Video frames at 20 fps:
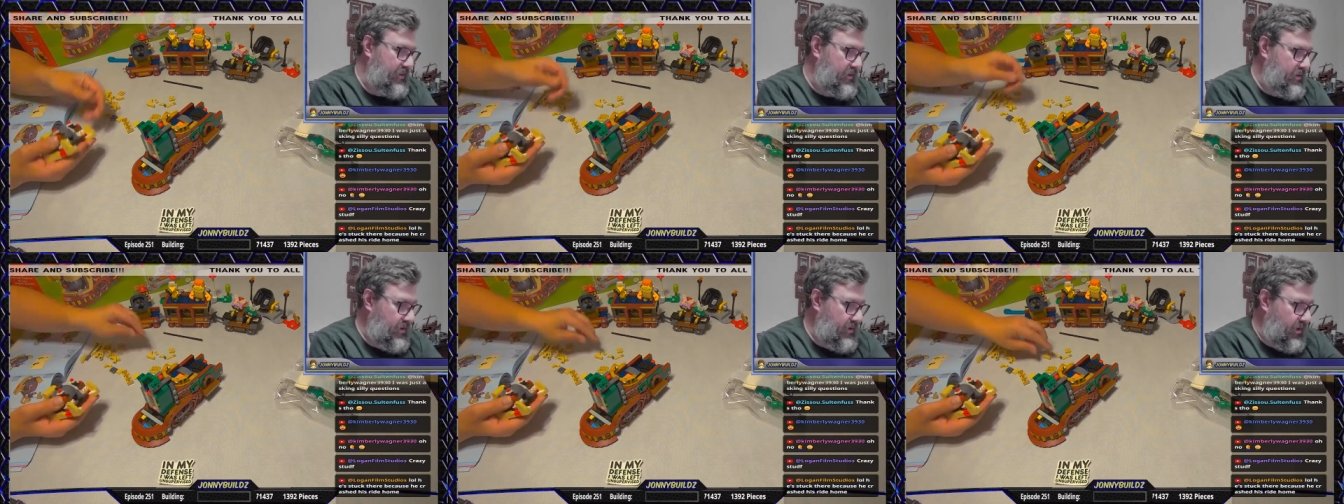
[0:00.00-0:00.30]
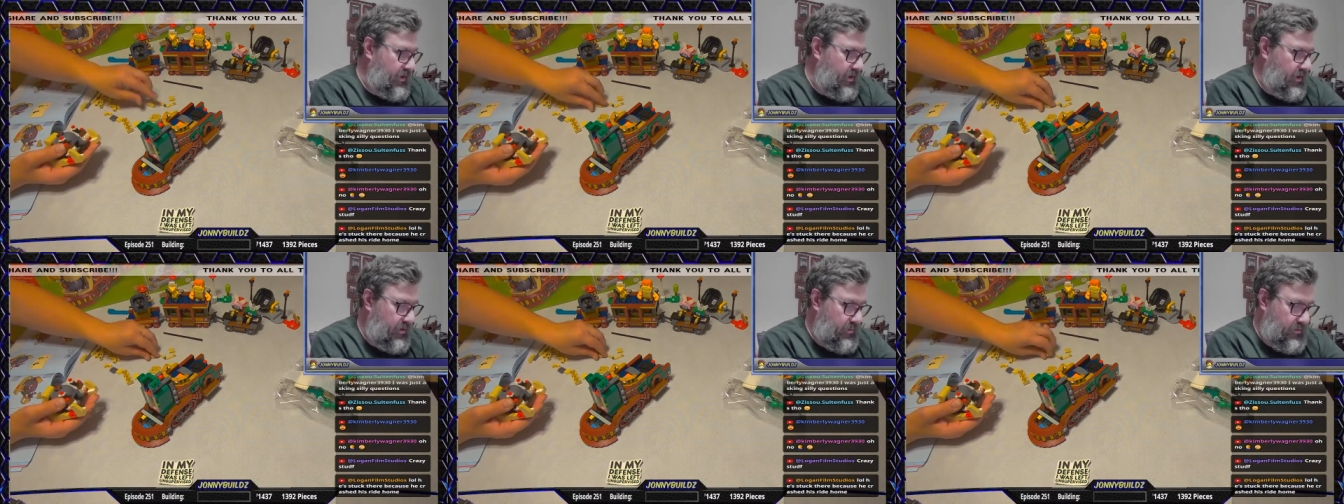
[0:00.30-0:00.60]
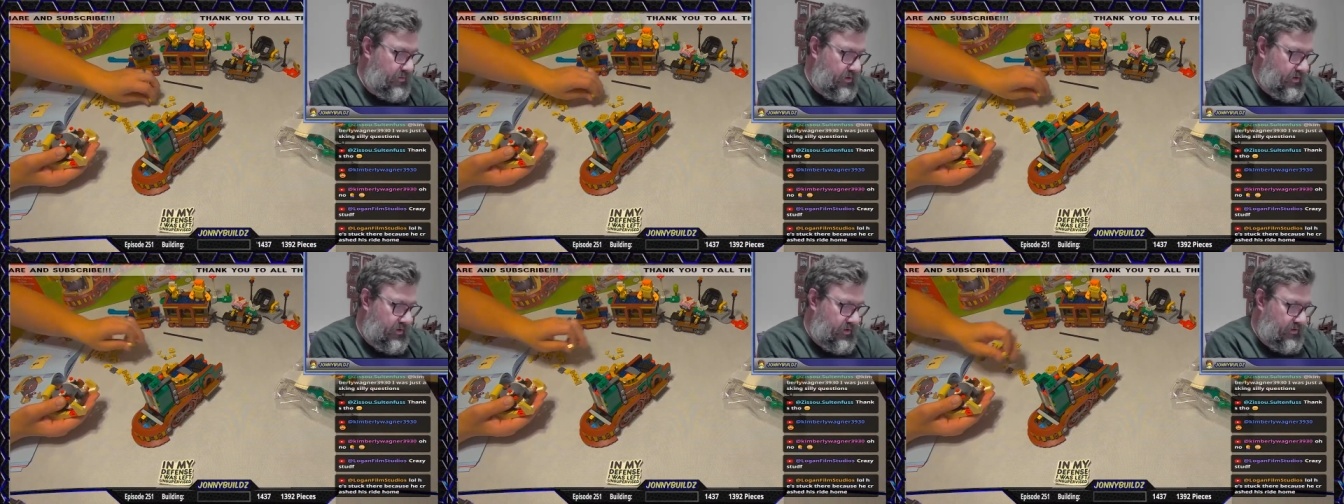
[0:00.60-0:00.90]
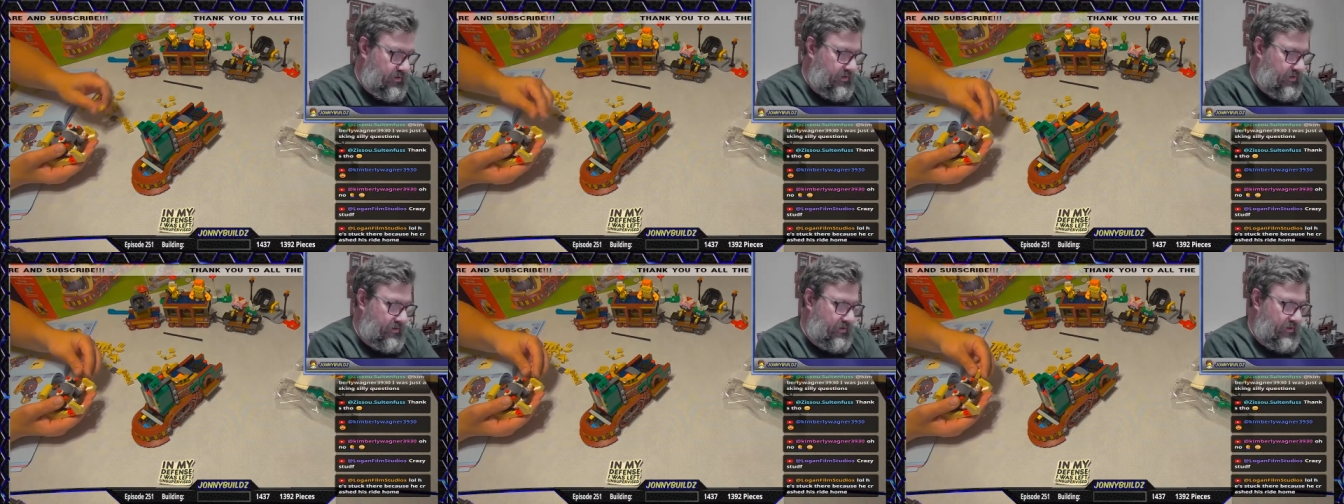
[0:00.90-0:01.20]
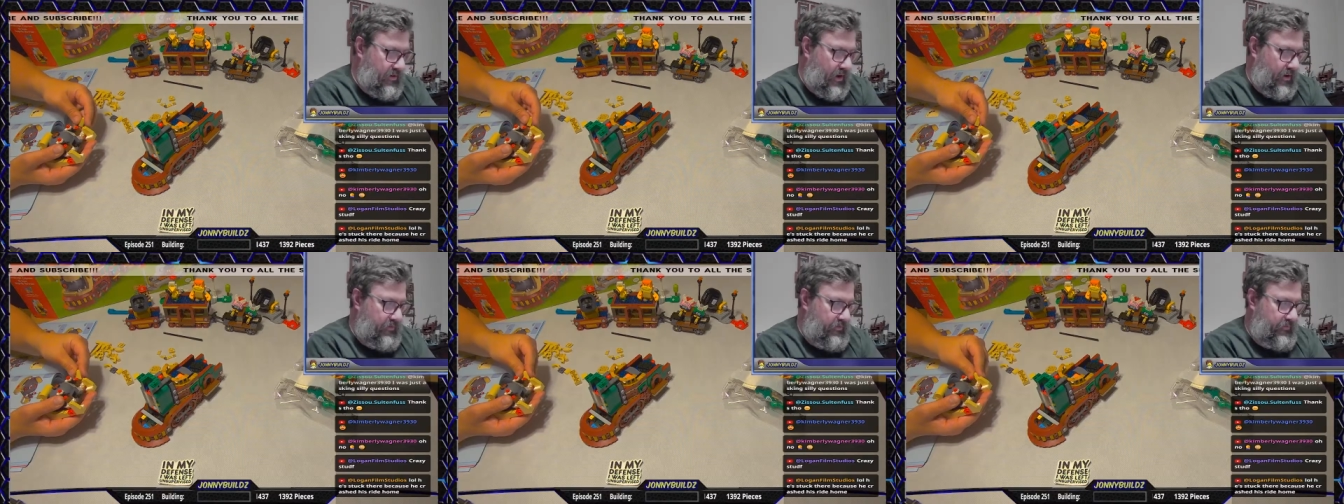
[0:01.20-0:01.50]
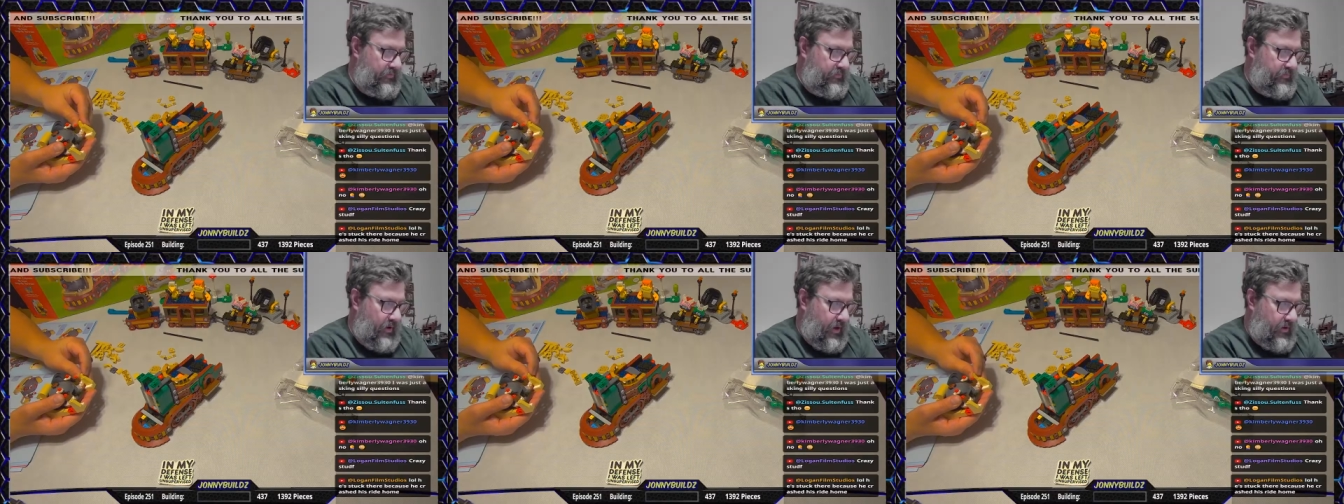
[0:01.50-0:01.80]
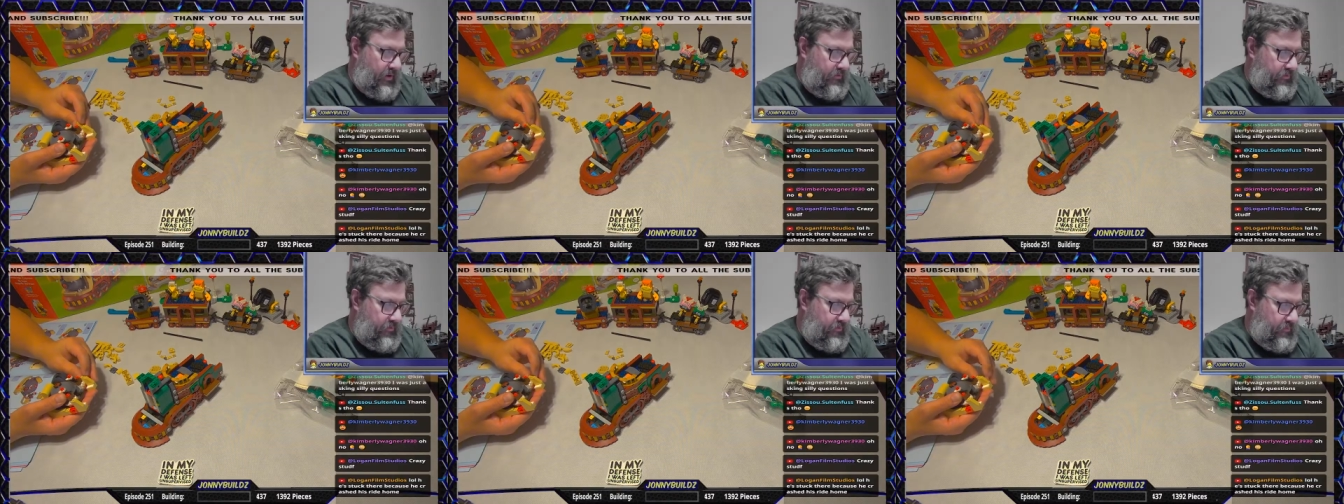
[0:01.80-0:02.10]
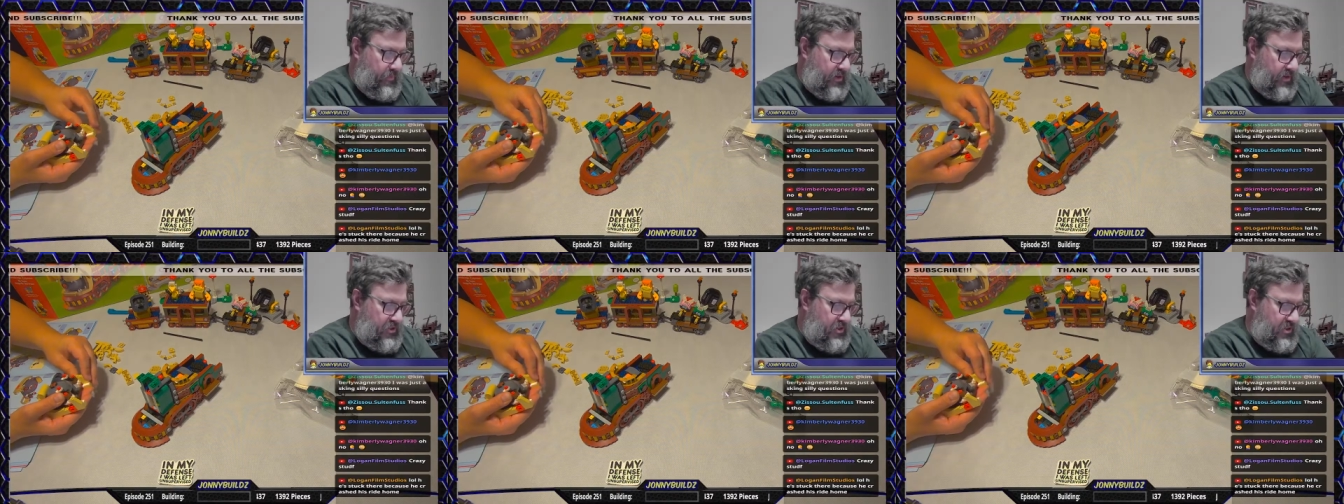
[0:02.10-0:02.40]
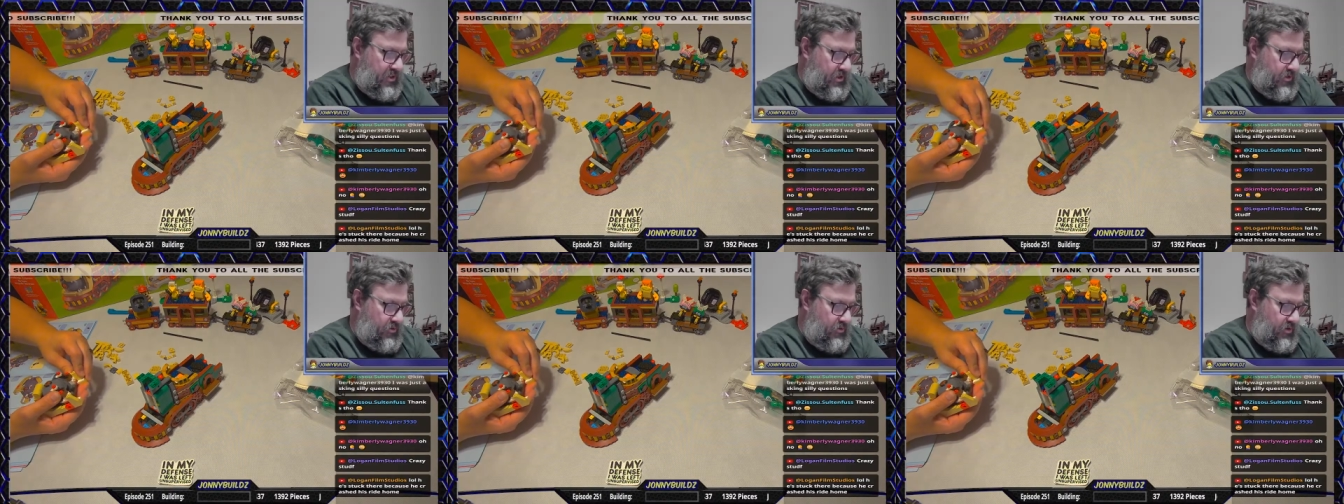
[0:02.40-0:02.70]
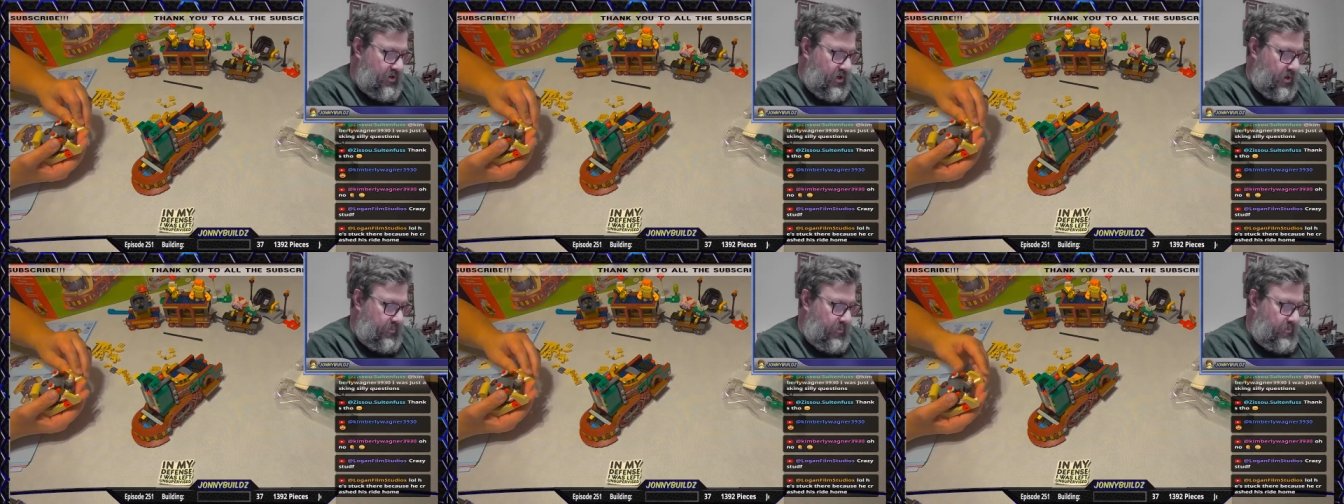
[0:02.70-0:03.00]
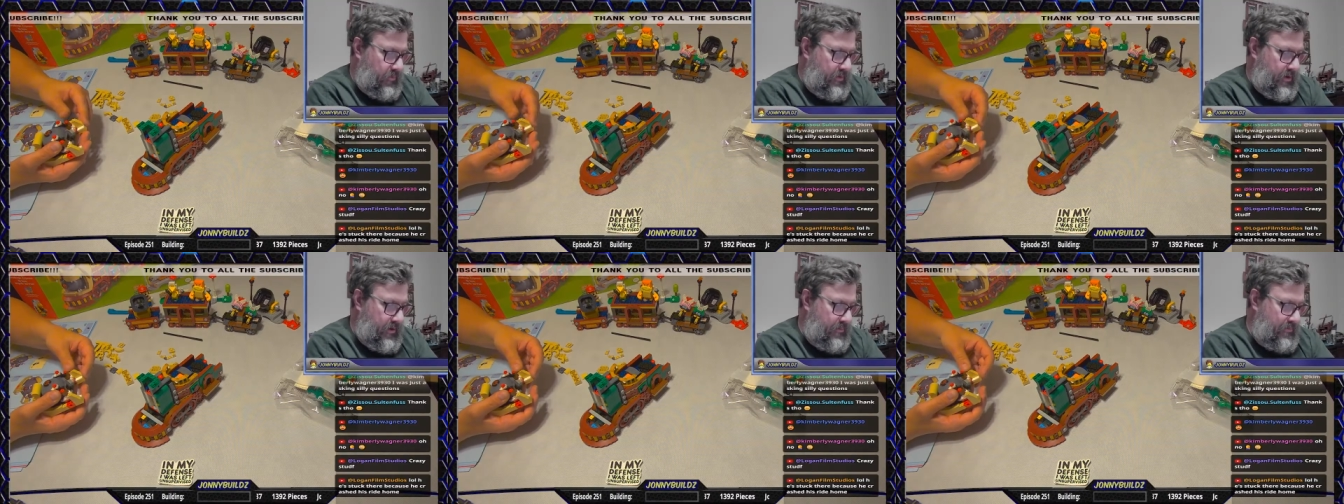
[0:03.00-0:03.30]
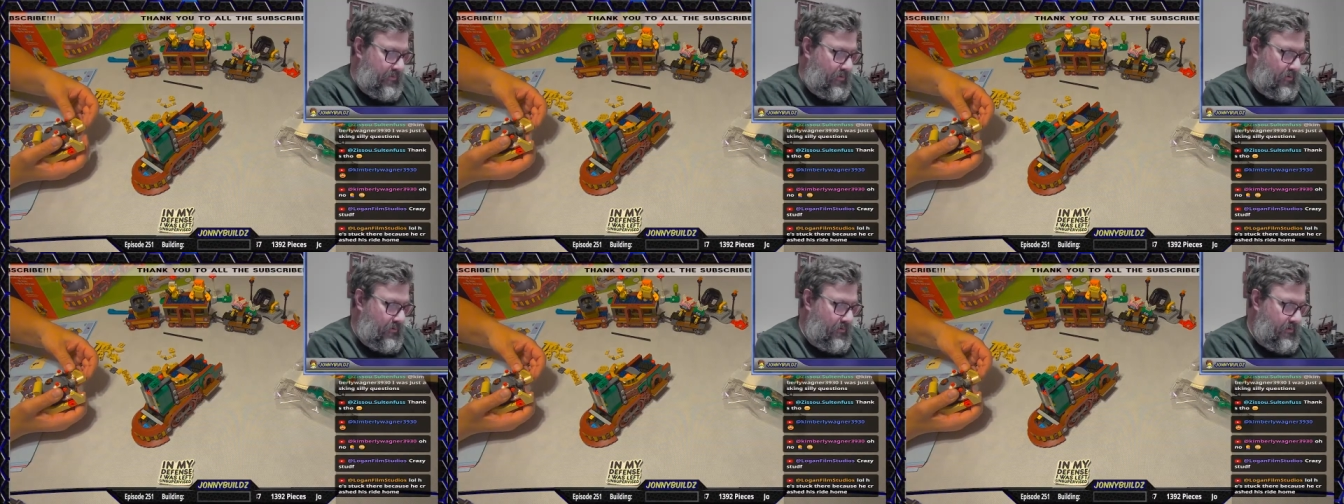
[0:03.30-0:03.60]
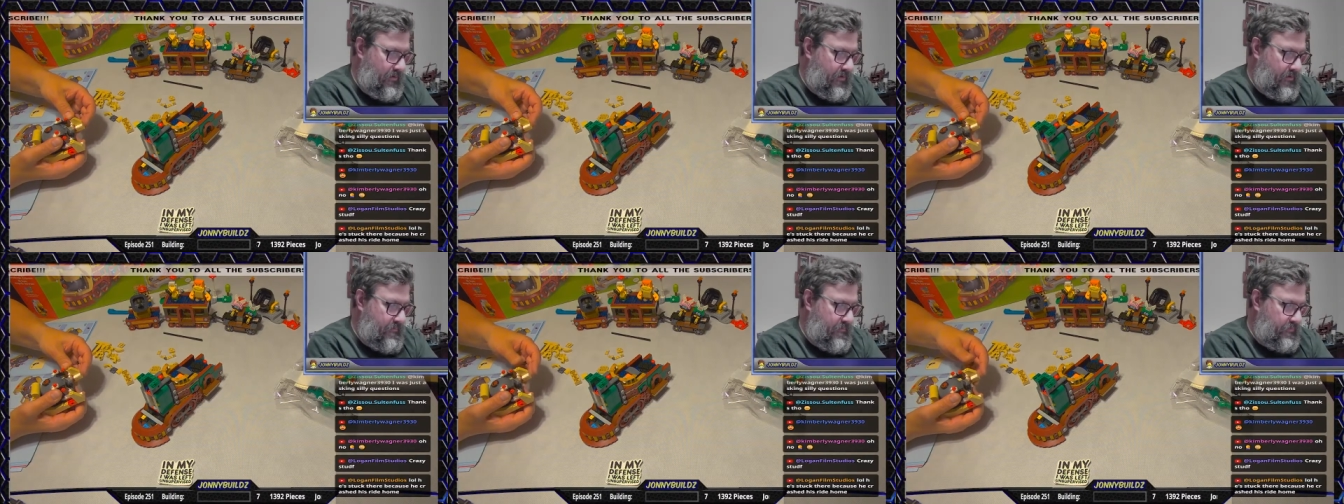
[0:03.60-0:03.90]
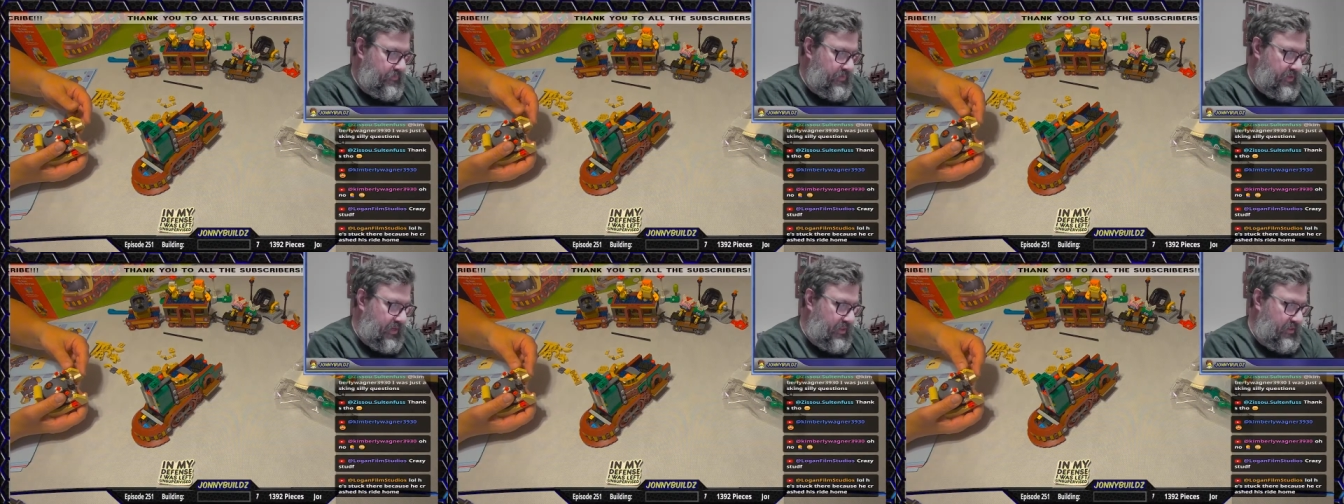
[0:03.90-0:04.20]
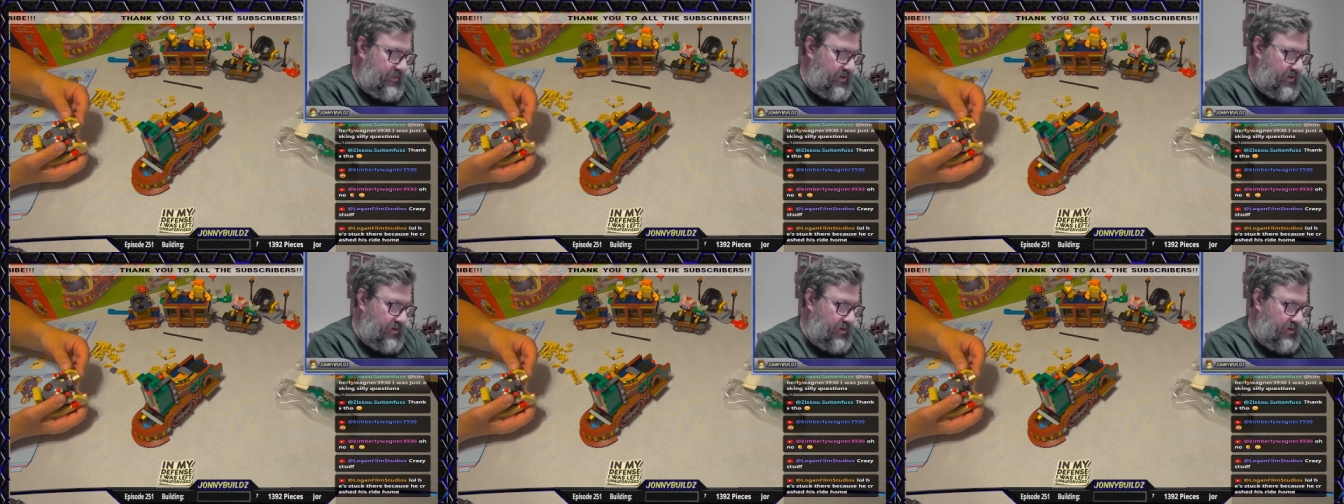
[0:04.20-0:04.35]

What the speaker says: And I've mentioned it to a couple people, and